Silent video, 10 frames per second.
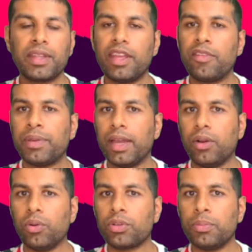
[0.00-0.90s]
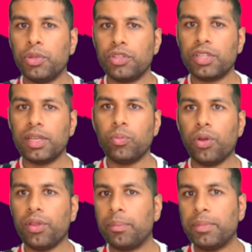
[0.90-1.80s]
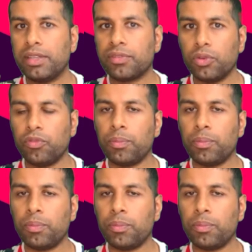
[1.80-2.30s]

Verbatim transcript: the F P L community and what that means for